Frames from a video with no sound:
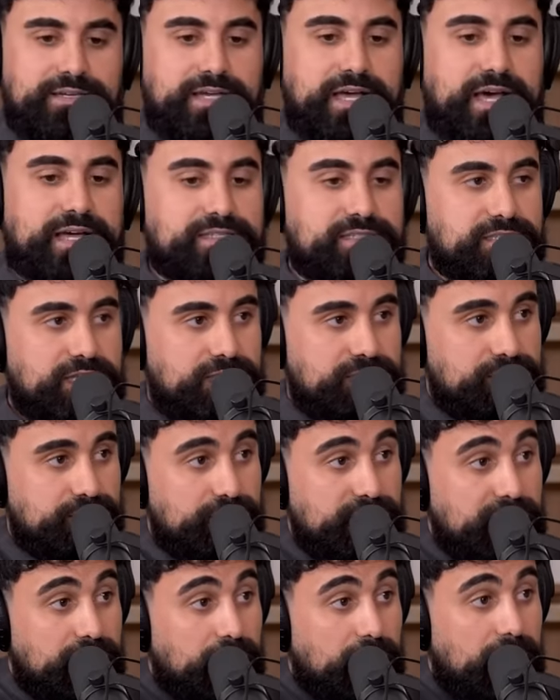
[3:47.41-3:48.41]
God says,
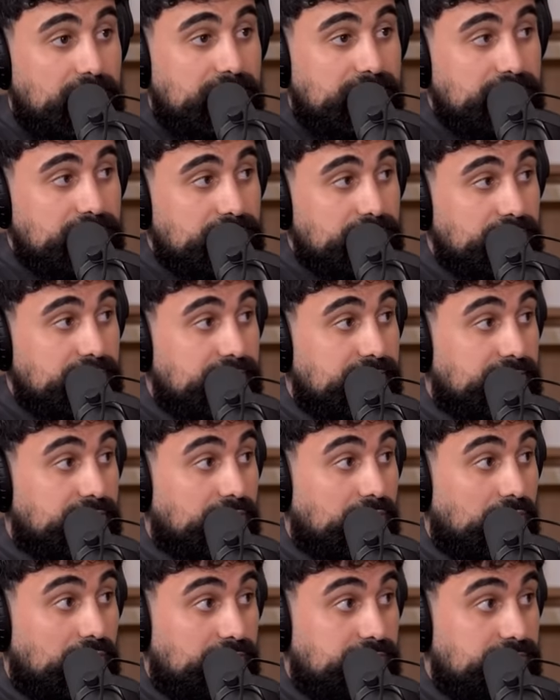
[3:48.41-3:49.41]
be quiet
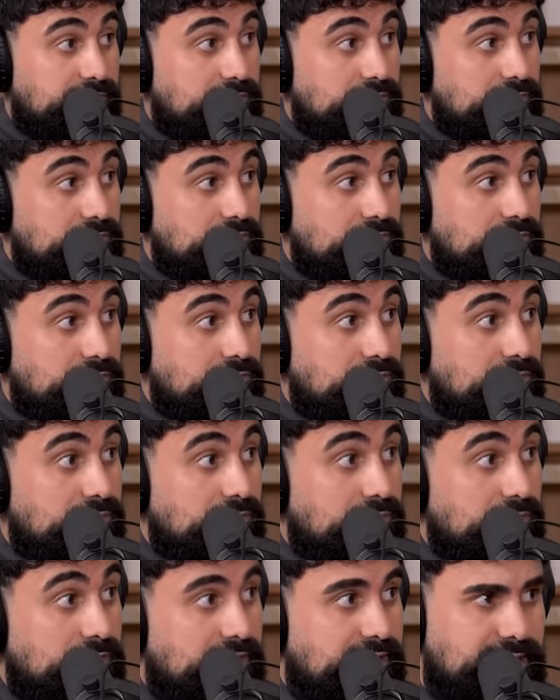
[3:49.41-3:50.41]
and love.
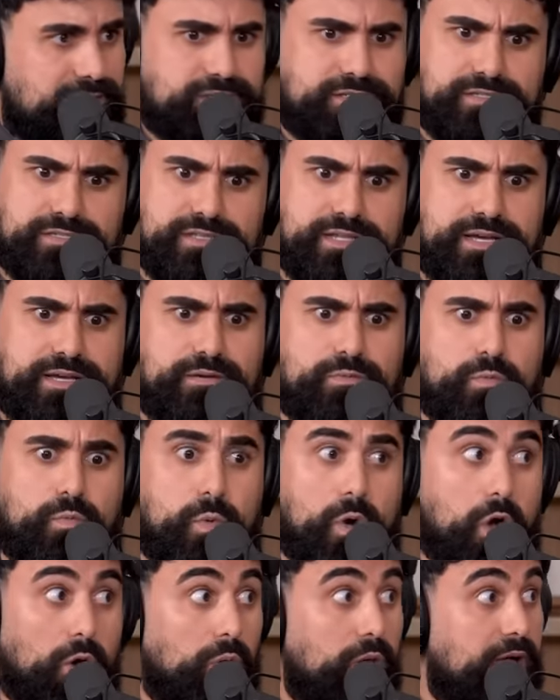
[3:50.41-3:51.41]
And I was just like,
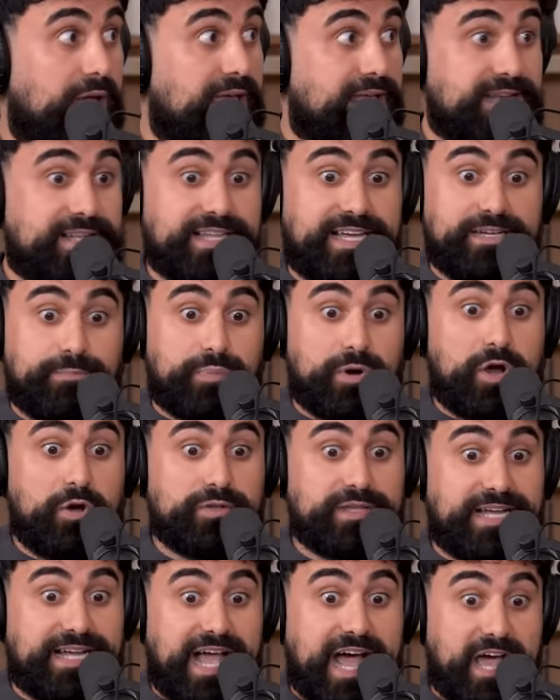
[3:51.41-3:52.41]
whoa. And like, bro,
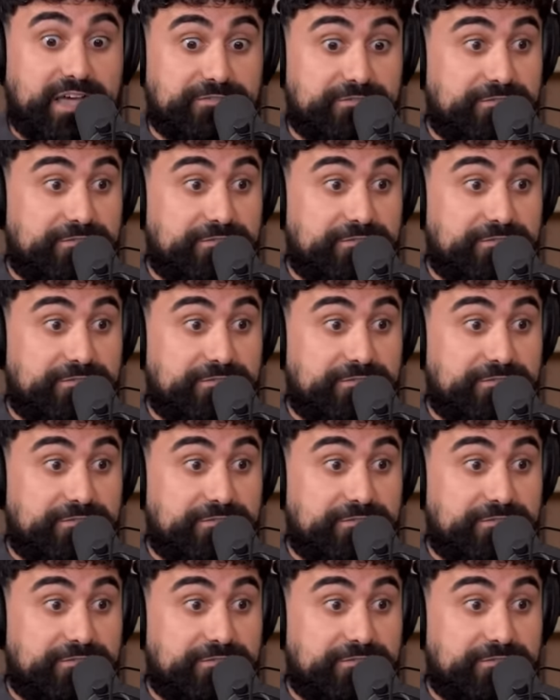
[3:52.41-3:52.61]
like I